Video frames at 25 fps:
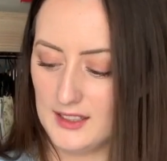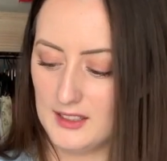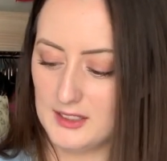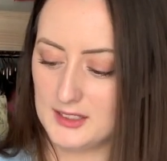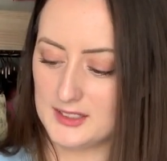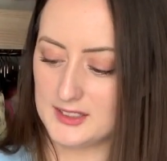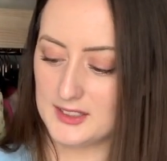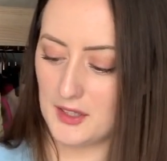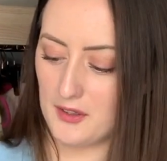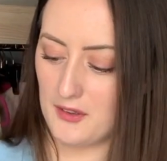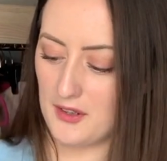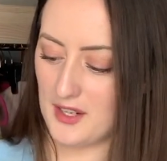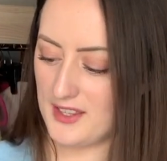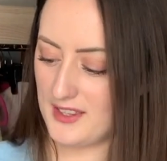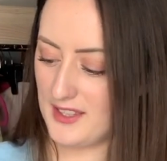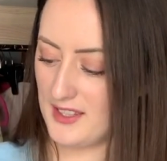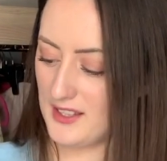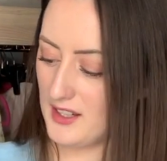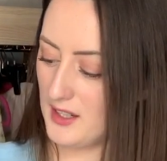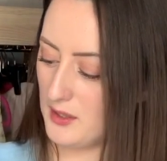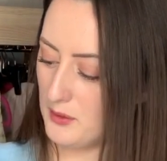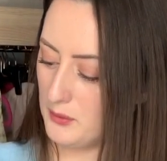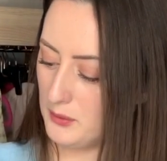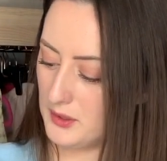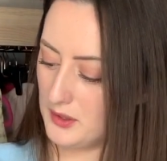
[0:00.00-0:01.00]
So I think
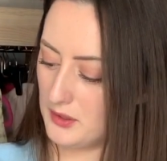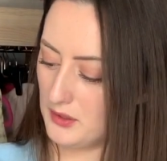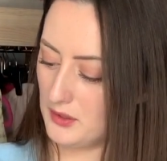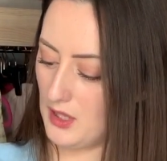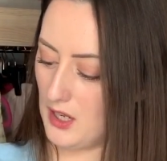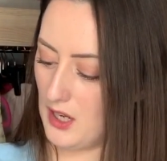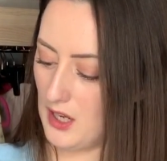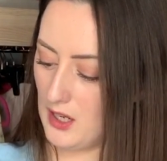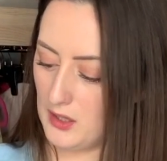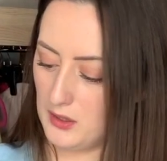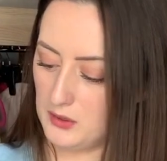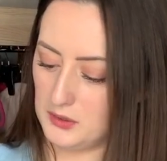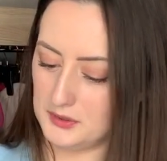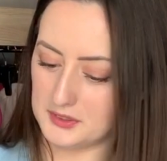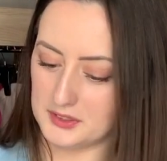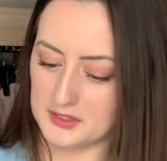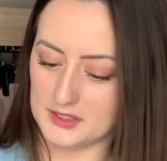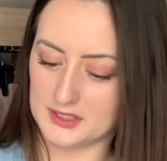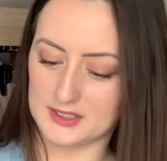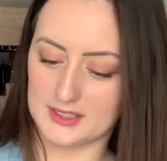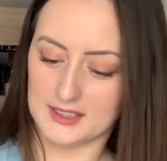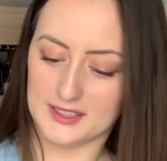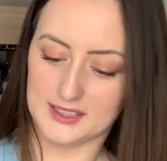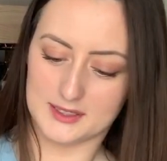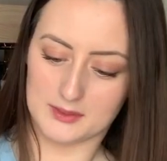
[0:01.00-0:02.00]
I will hold on to
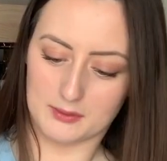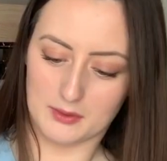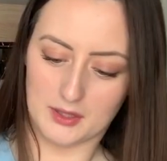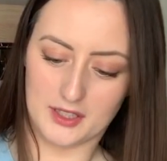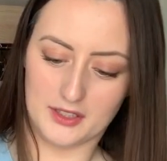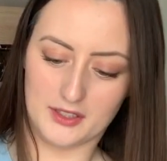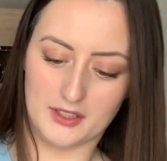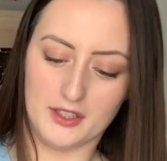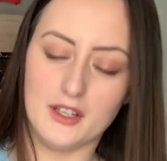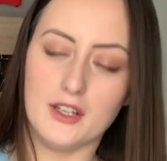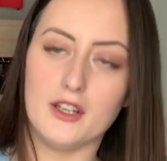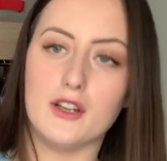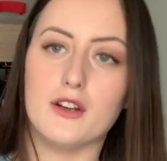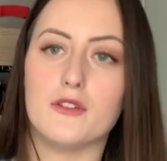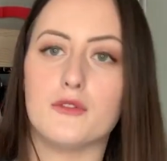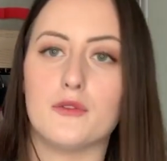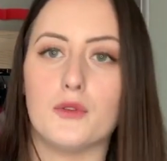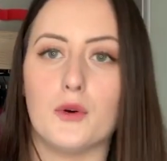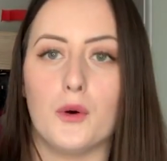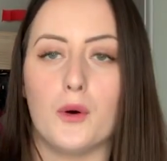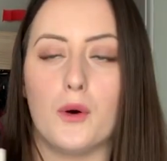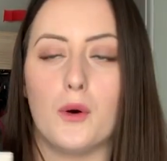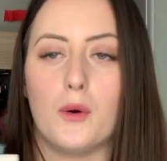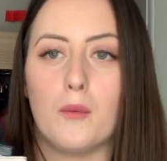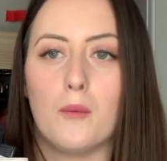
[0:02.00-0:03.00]
this one
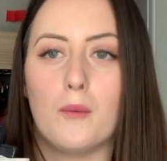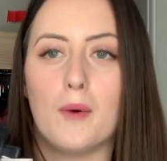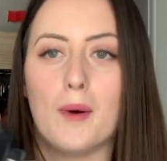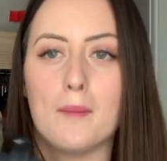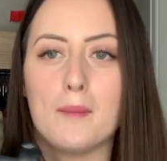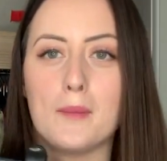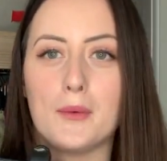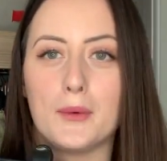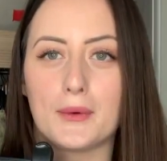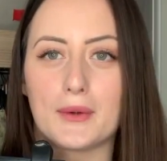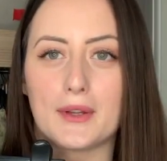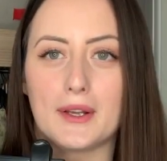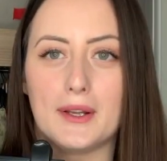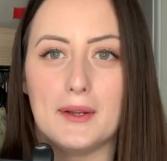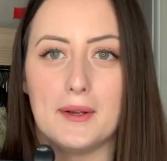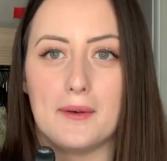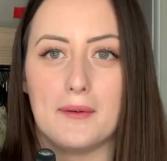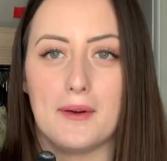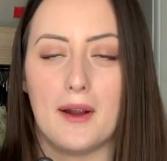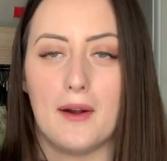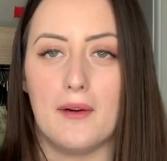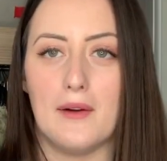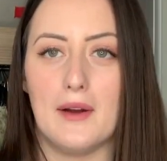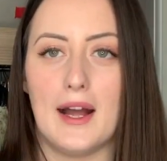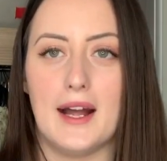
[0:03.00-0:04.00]
for one more clear
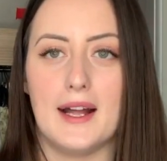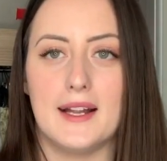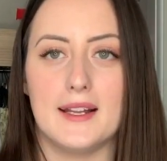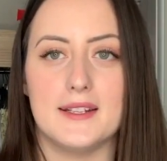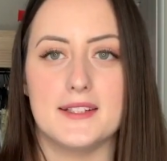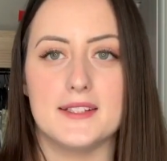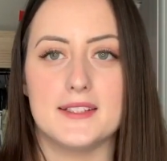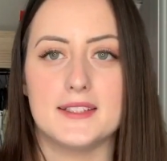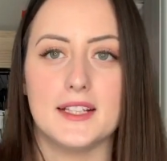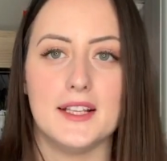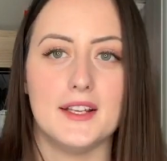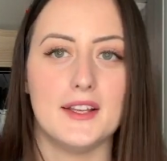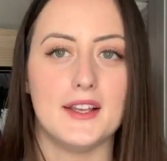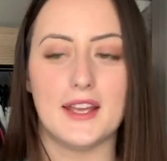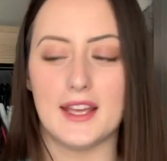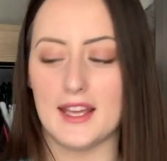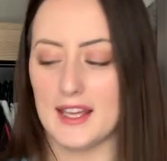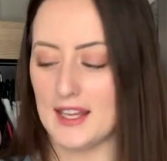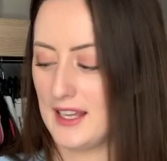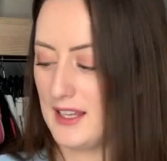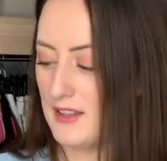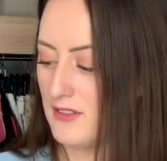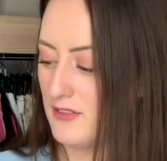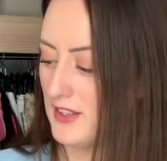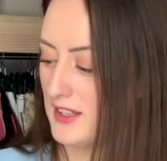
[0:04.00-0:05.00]
out, and
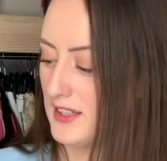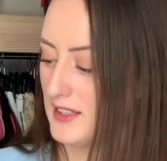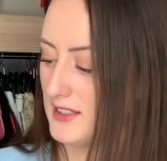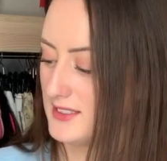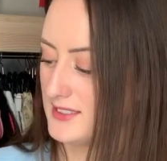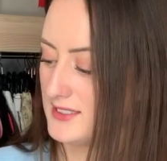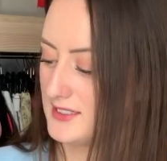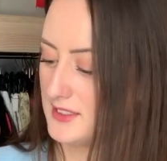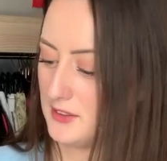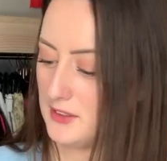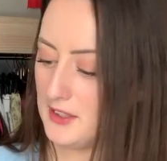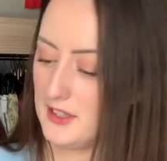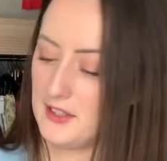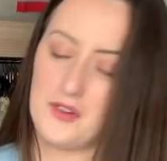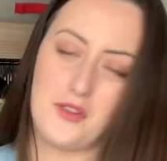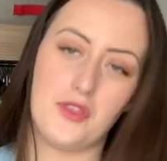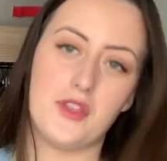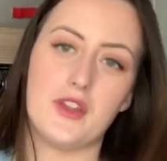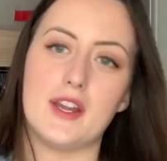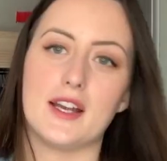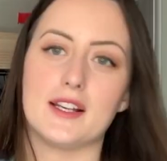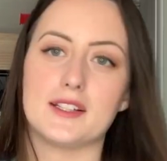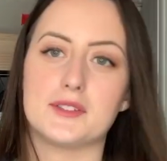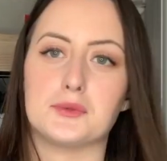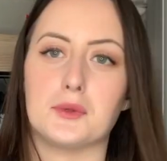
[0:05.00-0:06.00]
if it is still here in the
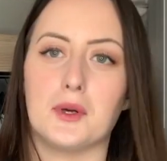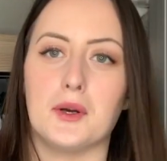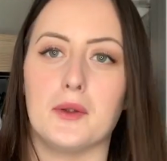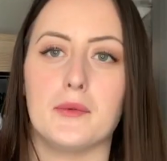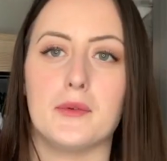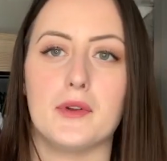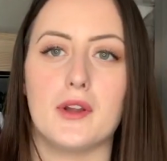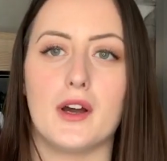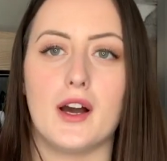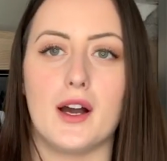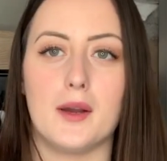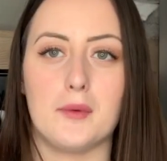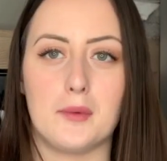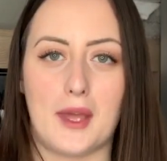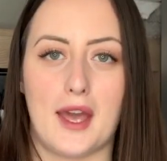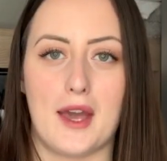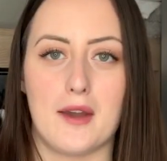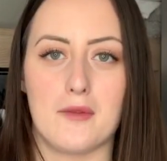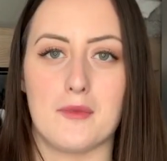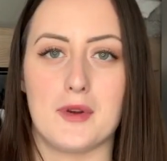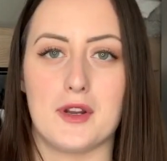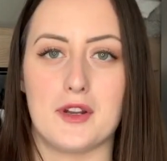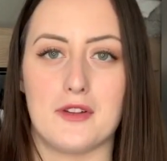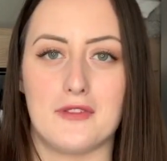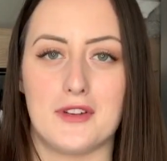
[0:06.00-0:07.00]
next one, I'm getting
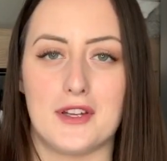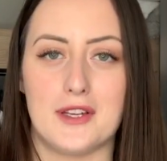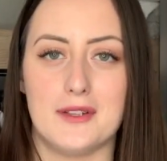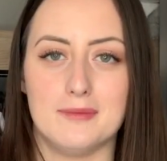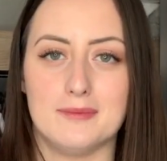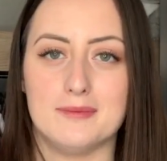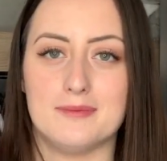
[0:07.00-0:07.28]
rid of it.